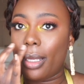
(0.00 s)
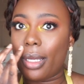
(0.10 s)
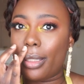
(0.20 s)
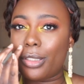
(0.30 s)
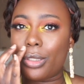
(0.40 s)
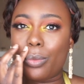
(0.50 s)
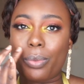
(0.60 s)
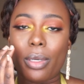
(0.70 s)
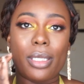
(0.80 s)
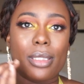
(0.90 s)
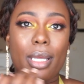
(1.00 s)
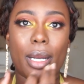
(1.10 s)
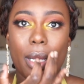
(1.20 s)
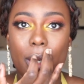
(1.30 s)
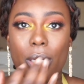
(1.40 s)
and just press that
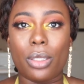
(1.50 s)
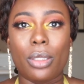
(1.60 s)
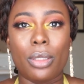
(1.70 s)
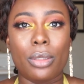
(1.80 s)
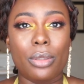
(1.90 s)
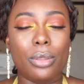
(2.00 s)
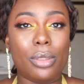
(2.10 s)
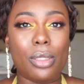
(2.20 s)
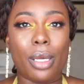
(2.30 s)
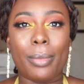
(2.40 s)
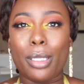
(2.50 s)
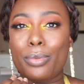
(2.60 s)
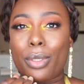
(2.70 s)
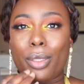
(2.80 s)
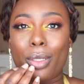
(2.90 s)
out. You see how my
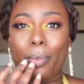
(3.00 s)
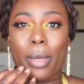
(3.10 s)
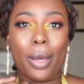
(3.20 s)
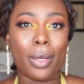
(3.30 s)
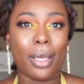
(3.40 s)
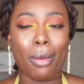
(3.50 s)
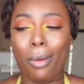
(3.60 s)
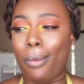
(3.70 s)
lips already look pouty?